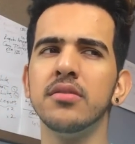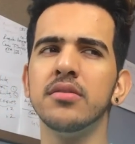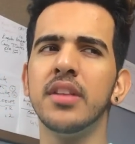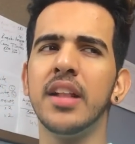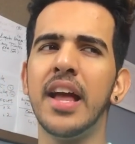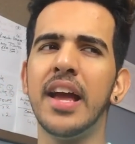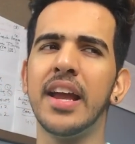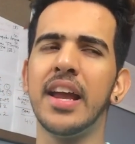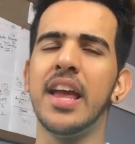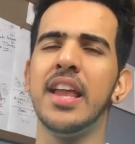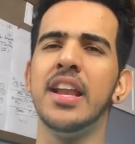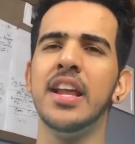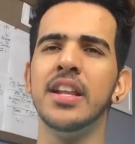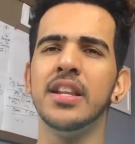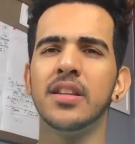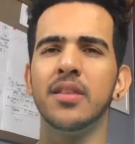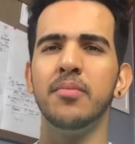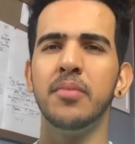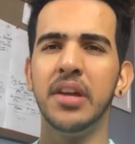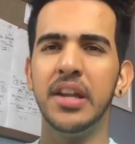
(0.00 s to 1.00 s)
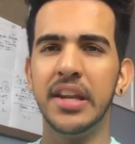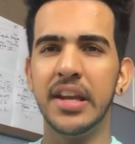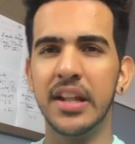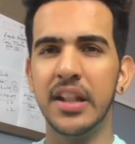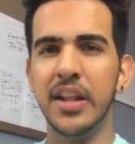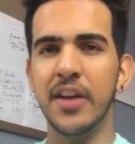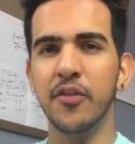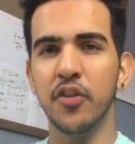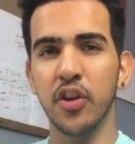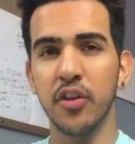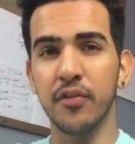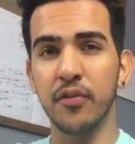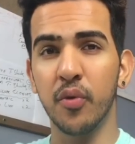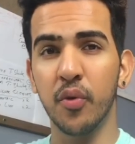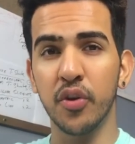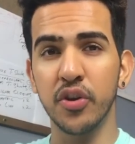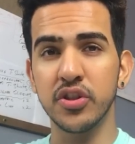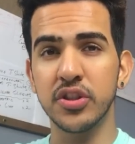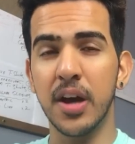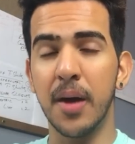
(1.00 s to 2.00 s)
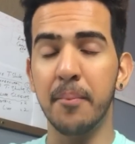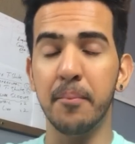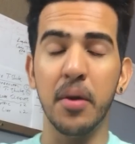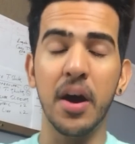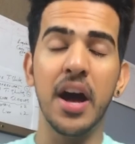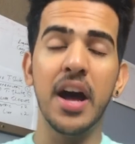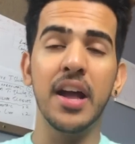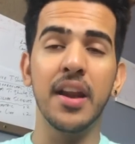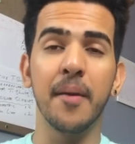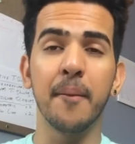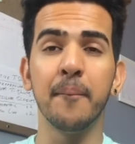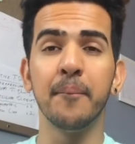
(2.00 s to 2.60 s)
like an intermediate level of Photoshop, but